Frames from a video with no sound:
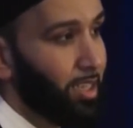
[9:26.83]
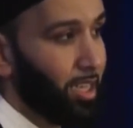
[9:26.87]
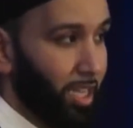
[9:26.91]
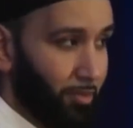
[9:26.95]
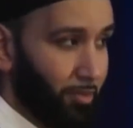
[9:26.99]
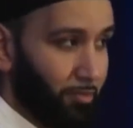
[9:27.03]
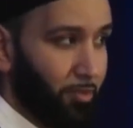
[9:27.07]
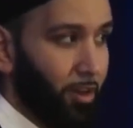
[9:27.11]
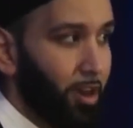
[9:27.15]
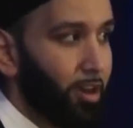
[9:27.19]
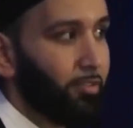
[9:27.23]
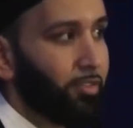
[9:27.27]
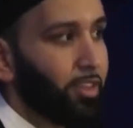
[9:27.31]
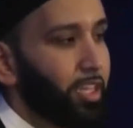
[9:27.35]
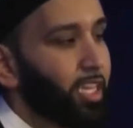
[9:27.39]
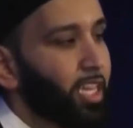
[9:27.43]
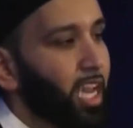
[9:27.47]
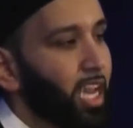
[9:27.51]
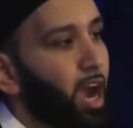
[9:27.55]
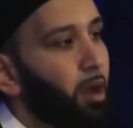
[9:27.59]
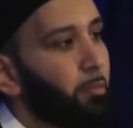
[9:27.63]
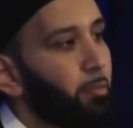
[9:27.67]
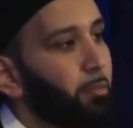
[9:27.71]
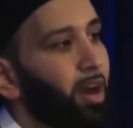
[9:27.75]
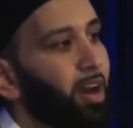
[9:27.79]
in front of the
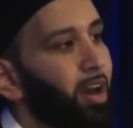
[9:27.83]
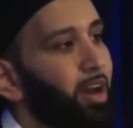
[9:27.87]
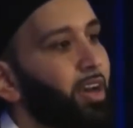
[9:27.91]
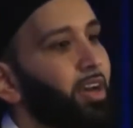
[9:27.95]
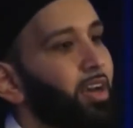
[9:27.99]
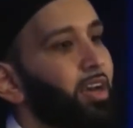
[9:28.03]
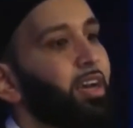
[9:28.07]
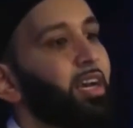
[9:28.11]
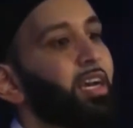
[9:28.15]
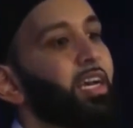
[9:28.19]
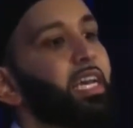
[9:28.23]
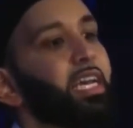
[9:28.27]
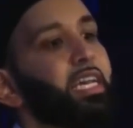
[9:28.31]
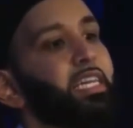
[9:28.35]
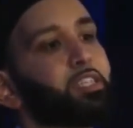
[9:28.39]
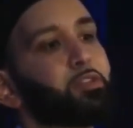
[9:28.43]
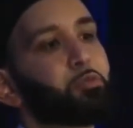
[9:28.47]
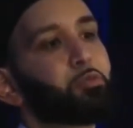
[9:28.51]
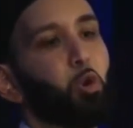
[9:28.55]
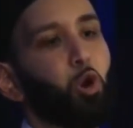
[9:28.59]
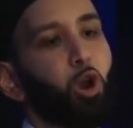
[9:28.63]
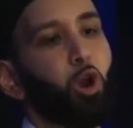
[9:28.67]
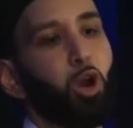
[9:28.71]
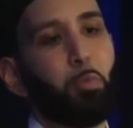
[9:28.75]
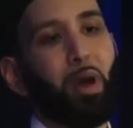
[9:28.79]
Kaaba, he
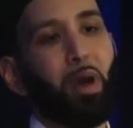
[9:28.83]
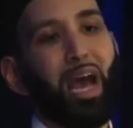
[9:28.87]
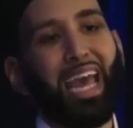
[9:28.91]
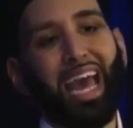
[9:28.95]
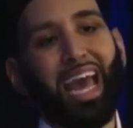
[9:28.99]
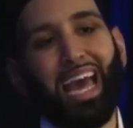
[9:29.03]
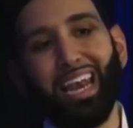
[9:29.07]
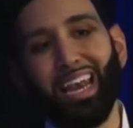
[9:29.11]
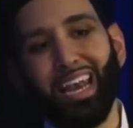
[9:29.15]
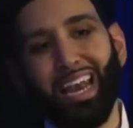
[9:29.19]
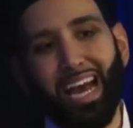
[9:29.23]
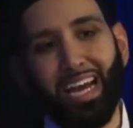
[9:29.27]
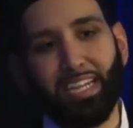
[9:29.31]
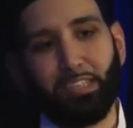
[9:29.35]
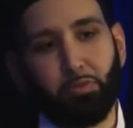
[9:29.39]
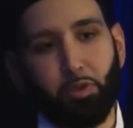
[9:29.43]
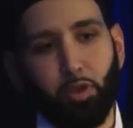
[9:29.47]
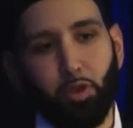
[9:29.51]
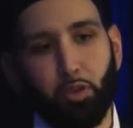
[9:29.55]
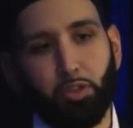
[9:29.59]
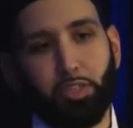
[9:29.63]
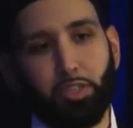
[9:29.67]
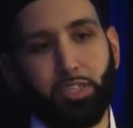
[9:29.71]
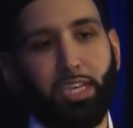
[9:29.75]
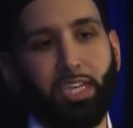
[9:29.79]
swore by Allah
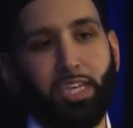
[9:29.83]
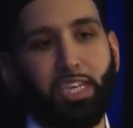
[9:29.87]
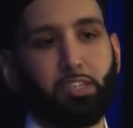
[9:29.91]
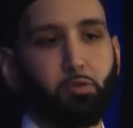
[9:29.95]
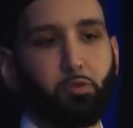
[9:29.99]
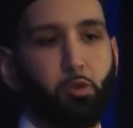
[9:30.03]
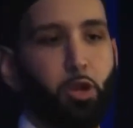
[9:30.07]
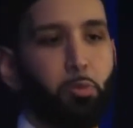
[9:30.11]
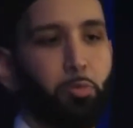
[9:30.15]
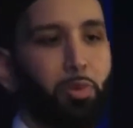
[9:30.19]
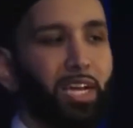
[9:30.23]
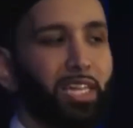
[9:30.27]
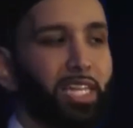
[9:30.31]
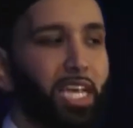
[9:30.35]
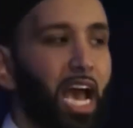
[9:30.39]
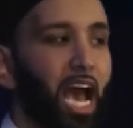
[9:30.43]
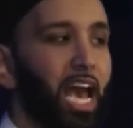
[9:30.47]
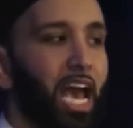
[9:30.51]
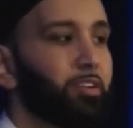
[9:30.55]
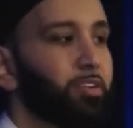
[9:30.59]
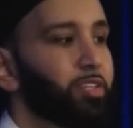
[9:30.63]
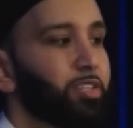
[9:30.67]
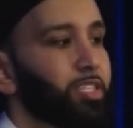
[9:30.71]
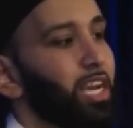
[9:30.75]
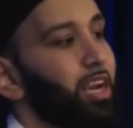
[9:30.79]
al Uzza, he swore by the
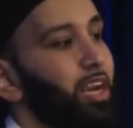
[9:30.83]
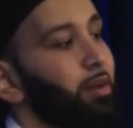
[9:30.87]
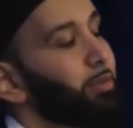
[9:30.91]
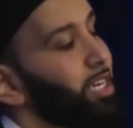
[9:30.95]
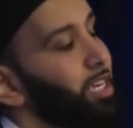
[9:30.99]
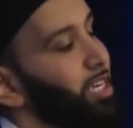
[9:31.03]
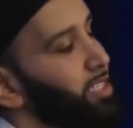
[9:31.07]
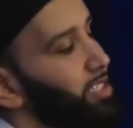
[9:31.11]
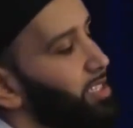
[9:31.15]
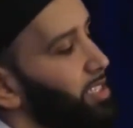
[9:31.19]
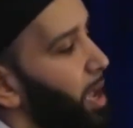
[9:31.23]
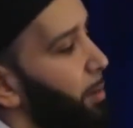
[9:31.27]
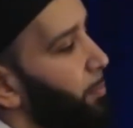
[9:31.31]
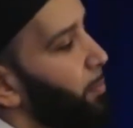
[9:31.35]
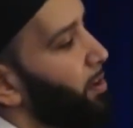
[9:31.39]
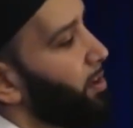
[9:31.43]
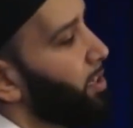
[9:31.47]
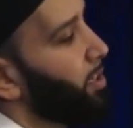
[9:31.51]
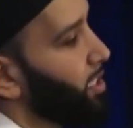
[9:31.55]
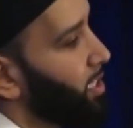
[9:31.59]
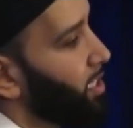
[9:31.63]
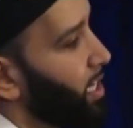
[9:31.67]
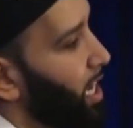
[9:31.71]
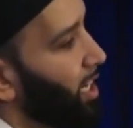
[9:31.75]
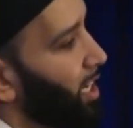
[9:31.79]
idols that I'm going to step on
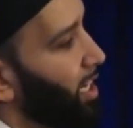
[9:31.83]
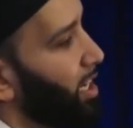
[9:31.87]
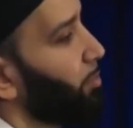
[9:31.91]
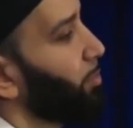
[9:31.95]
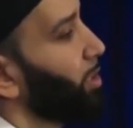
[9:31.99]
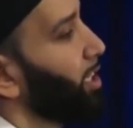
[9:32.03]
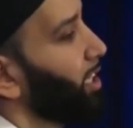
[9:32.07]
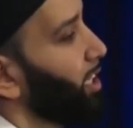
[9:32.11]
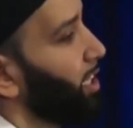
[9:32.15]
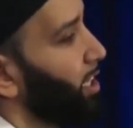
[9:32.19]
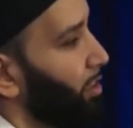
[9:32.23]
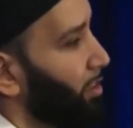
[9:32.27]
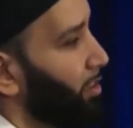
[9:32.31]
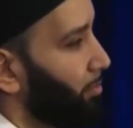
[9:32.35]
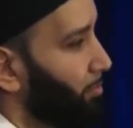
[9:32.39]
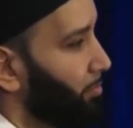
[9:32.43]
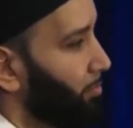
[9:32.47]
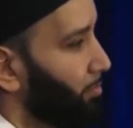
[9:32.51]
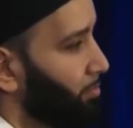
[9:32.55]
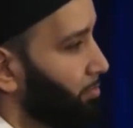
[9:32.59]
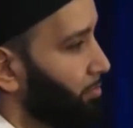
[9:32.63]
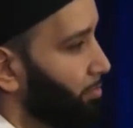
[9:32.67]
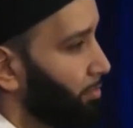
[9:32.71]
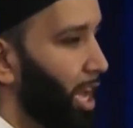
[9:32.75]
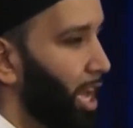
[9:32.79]
his neck and I'm going to kill him.
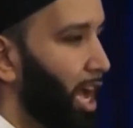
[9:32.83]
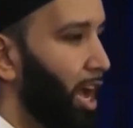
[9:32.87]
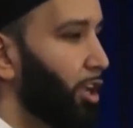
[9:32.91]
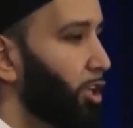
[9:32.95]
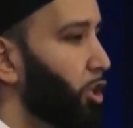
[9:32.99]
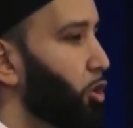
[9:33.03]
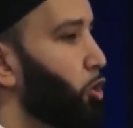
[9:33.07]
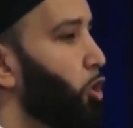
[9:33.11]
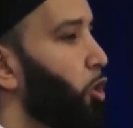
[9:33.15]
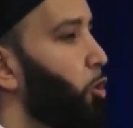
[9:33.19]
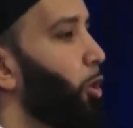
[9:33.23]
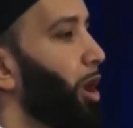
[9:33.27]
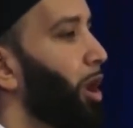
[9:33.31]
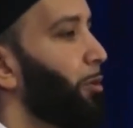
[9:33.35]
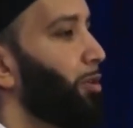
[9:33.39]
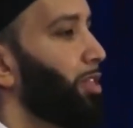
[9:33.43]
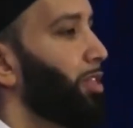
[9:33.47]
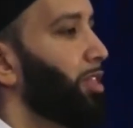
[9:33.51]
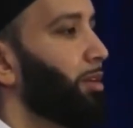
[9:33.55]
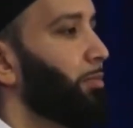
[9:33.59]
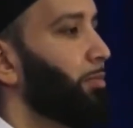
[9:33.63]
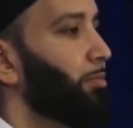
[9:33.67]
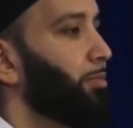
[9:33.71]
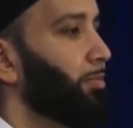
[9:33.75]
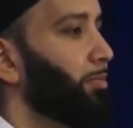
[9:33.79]
I'll do away
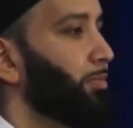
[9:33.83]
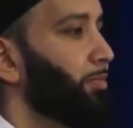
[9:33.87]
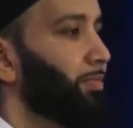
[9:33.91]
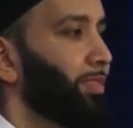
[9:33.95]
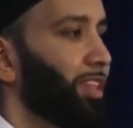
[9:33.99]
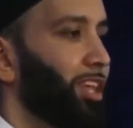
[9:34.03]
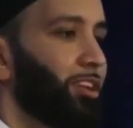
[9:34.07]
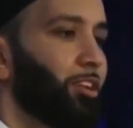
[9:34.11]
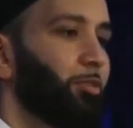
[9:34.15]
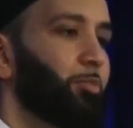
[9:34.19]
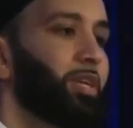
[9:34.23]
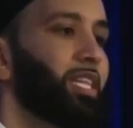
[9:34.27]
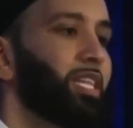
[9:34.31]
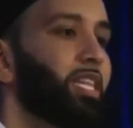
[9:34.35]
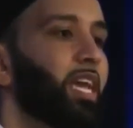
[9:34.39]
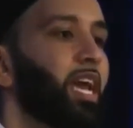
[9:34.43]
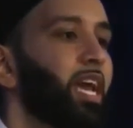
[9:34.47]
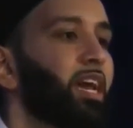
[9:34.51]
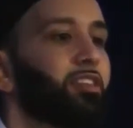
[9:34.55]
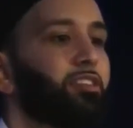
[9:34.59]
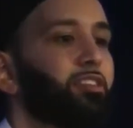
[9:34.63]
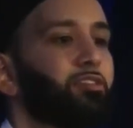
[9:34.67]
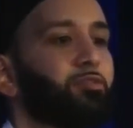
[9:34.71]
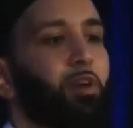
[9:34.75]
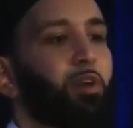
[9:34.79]
with him. It'll be the
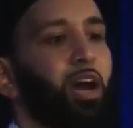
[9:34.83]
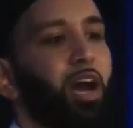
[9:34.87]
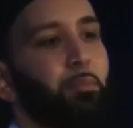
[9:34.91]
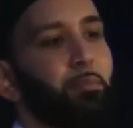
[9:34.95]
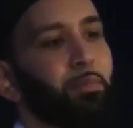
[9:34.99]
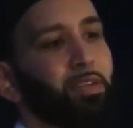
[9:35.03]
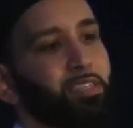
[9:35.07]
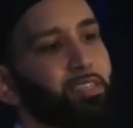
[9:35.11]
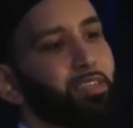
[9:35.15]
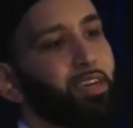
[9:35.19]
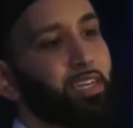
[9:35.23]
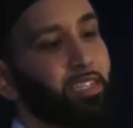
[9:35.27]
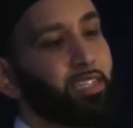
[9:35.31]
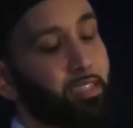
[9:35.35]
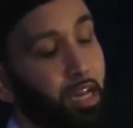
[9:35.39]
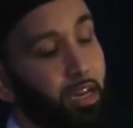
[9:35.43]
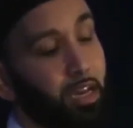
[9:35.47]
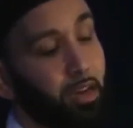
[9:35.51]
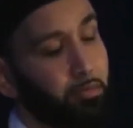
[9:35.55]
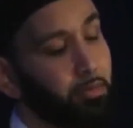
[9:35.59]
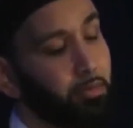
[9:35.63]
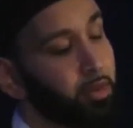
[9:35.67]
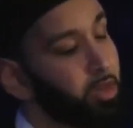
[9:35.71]
end of Muhammad sallallahu